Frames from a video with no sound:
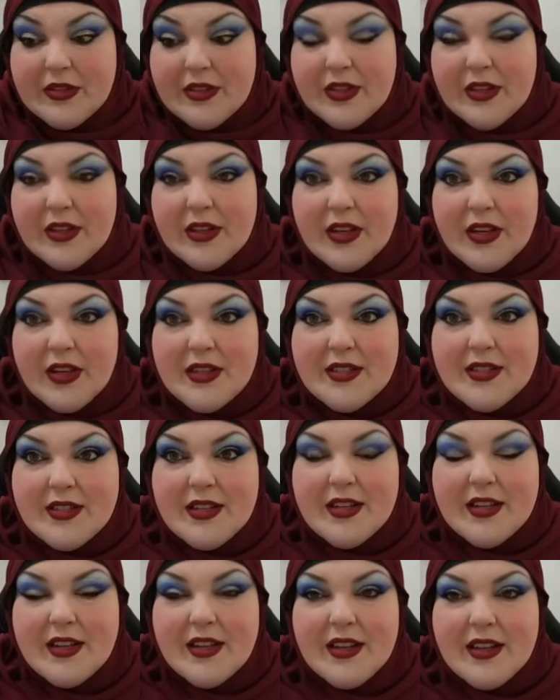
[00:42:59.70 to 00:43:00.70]
for
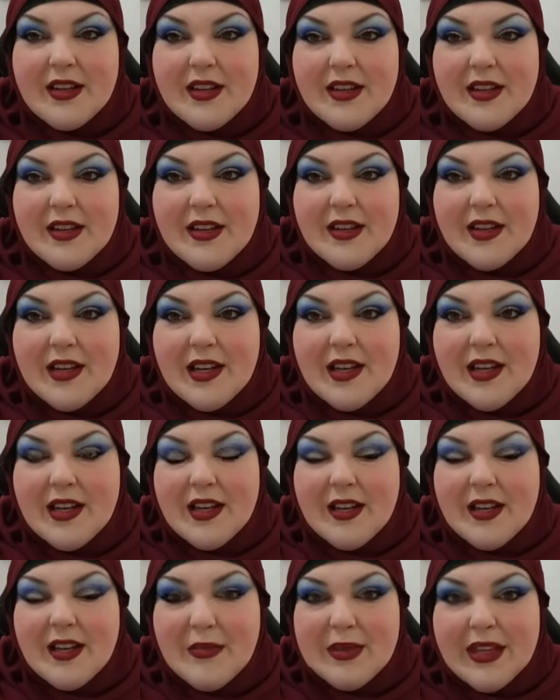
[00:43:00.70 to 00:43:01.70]
Austin?
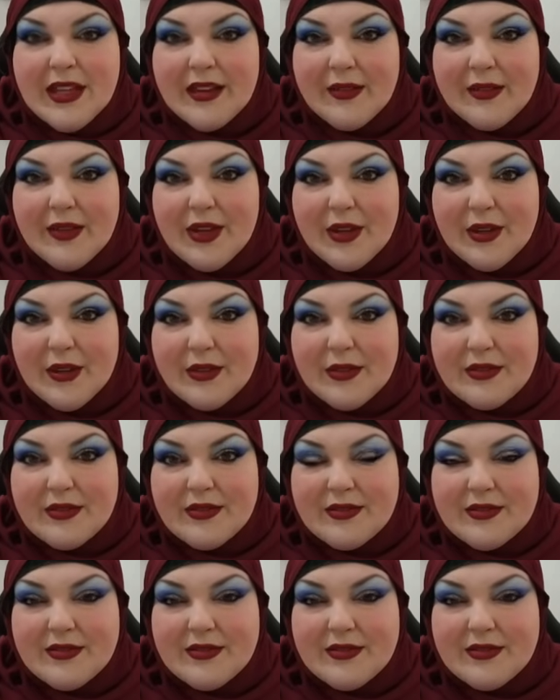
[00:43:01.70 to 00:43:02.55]
Um, I don't know.